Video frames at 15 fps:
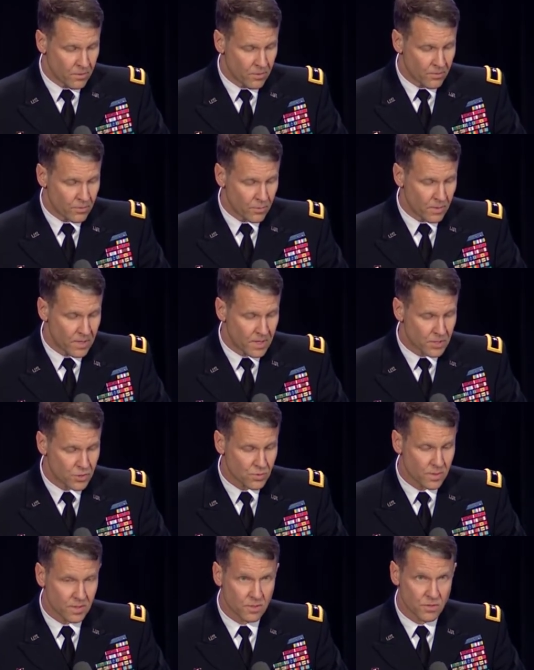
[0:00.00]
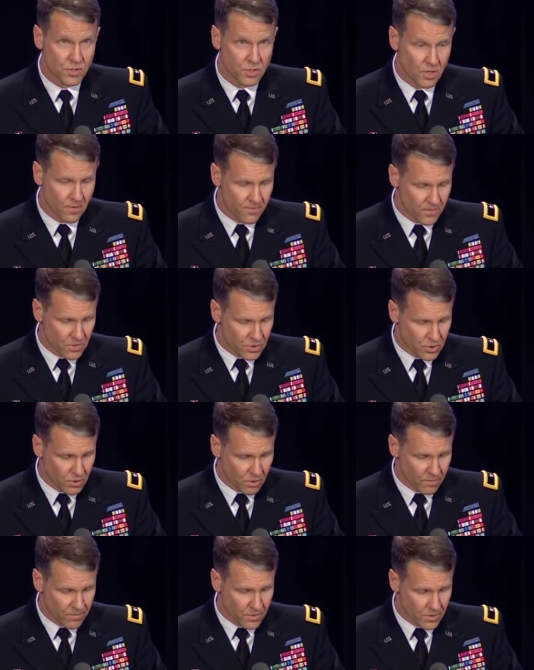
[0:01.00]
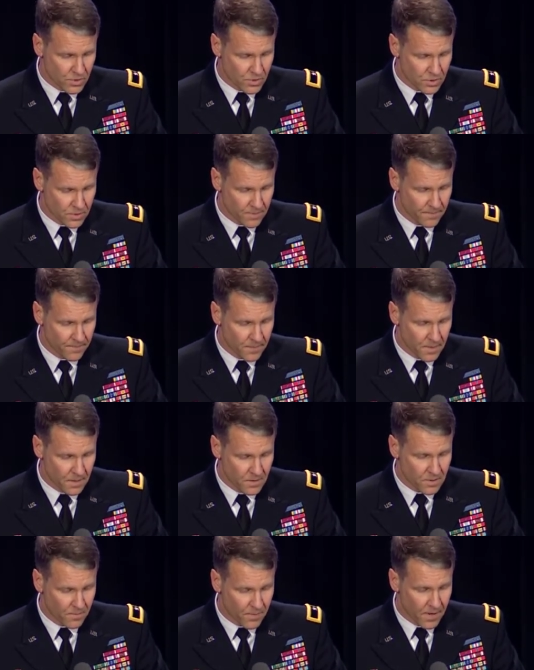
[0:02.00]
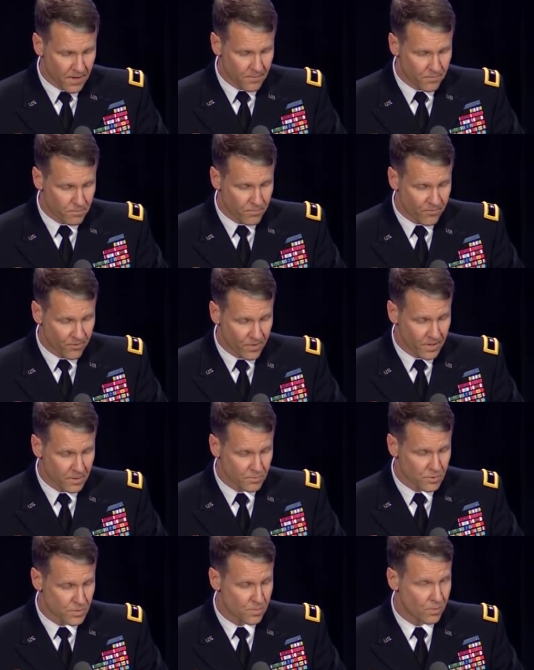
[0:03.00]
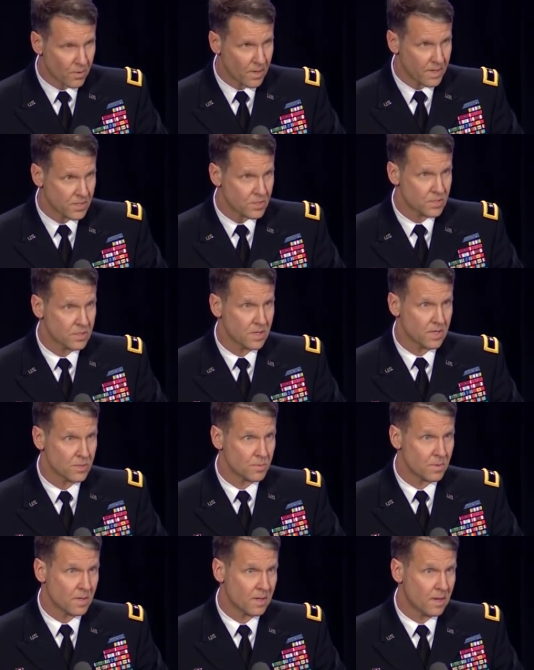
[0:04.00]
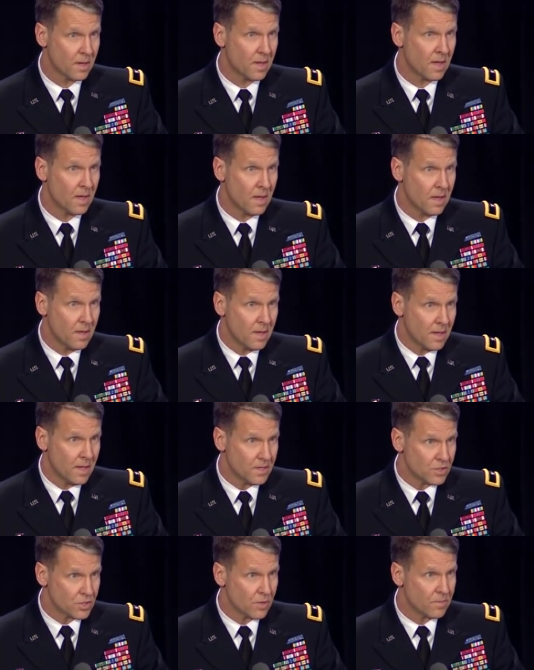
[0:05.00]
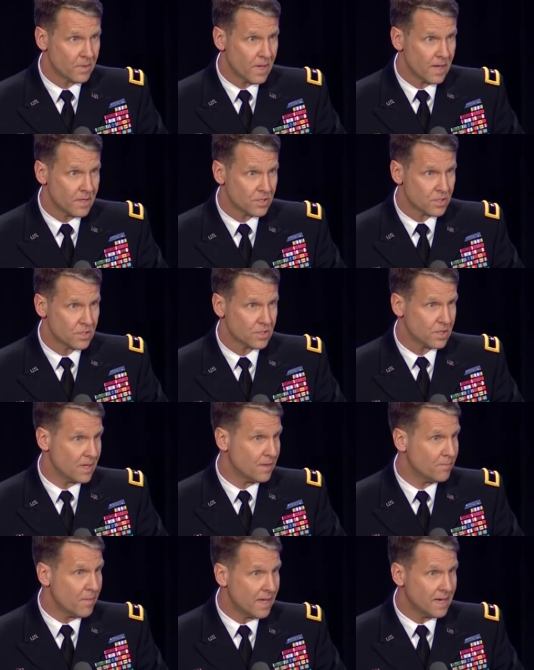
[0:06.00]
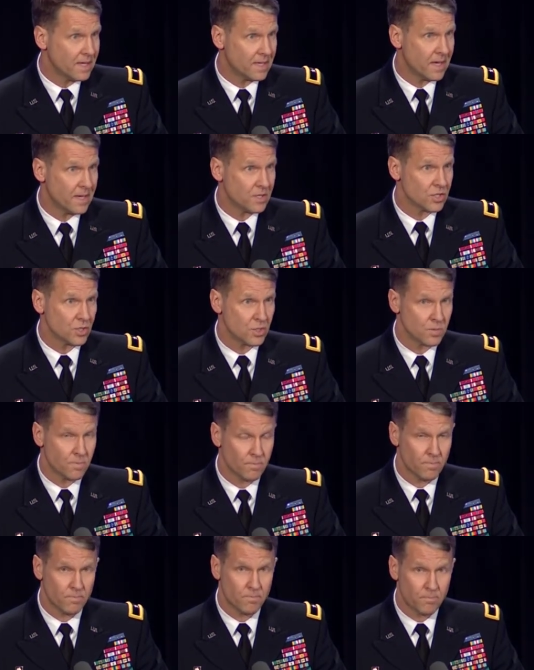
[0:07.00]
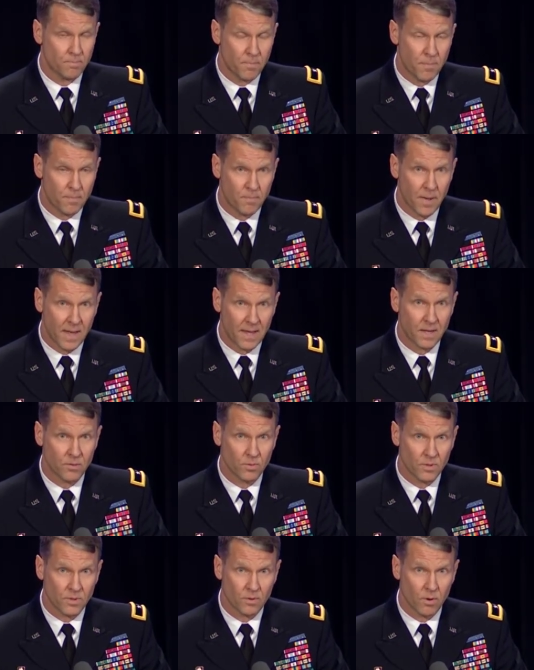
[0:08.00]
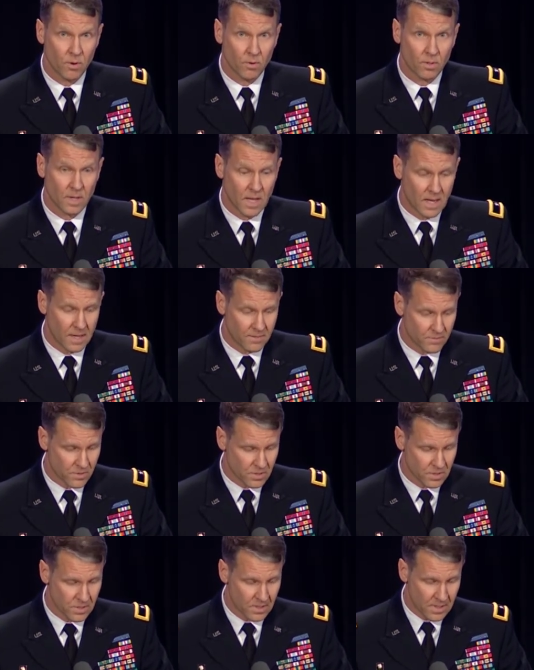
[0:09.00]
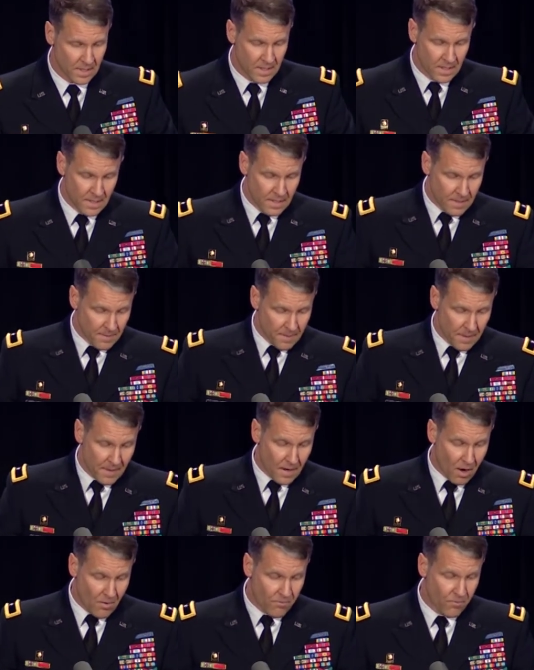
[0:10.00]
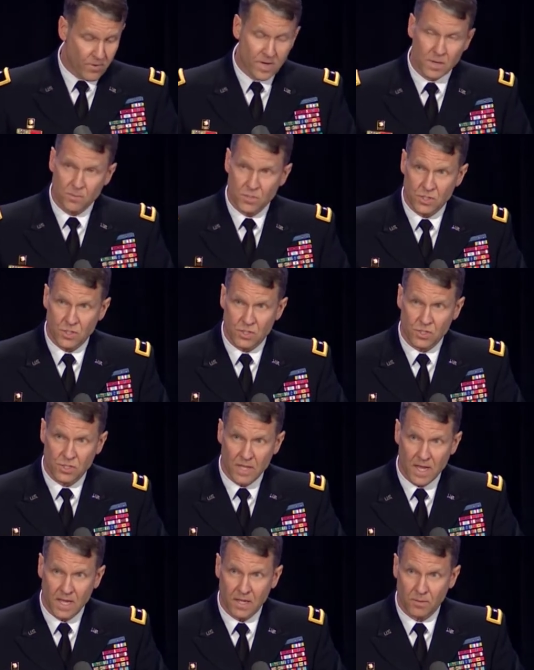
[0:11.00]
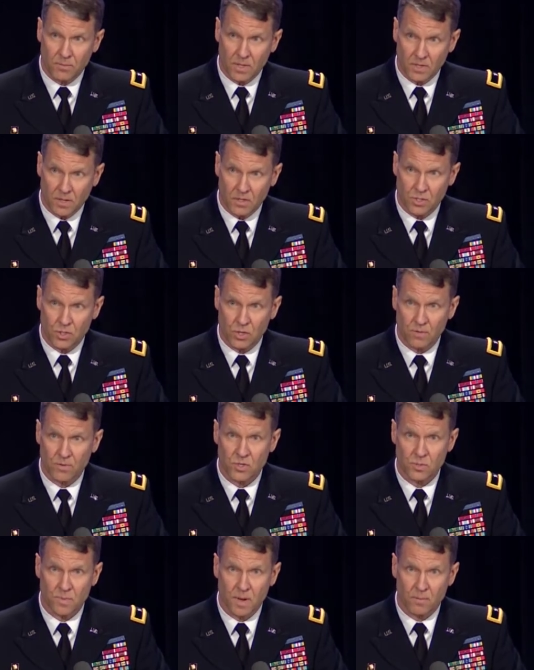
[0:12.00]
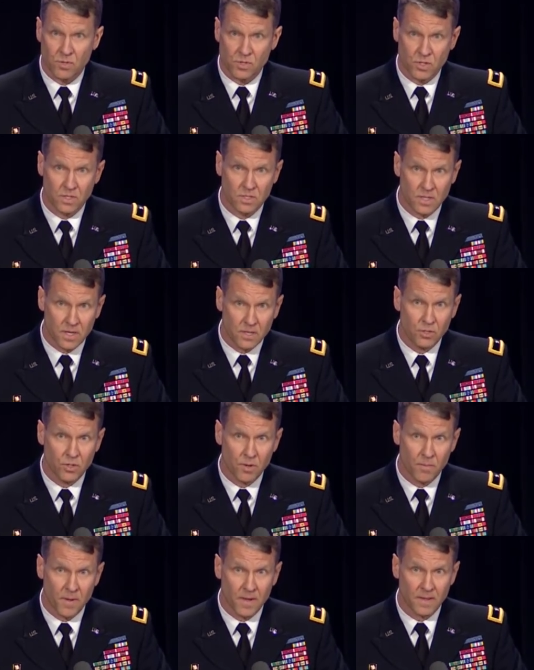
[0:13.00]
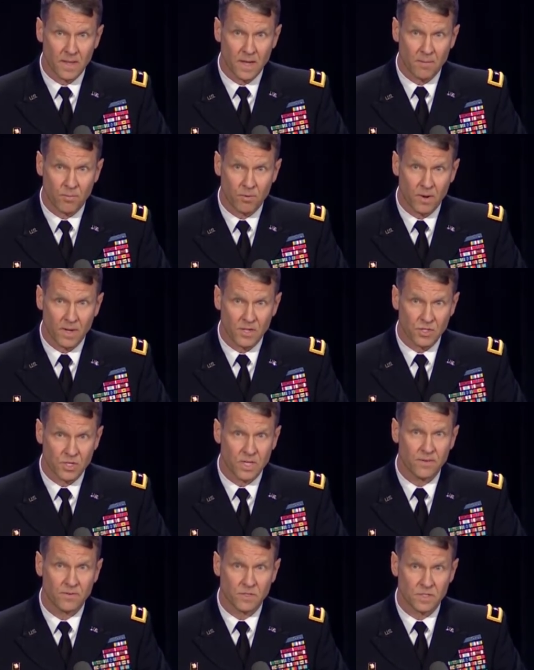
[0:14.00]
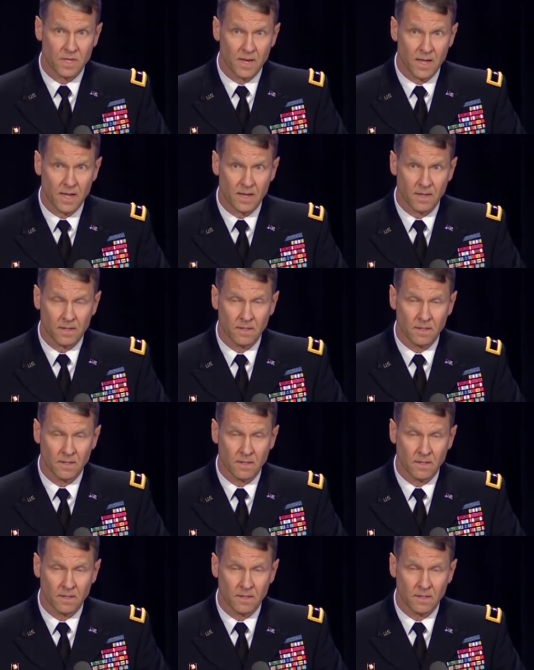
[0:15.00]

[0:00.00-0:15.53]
Through history, their selfless service to pay freedom's price has been, in some cases, in many cases, paid with their own lives. And our freedom is sustained because service members continue to pay that price even today.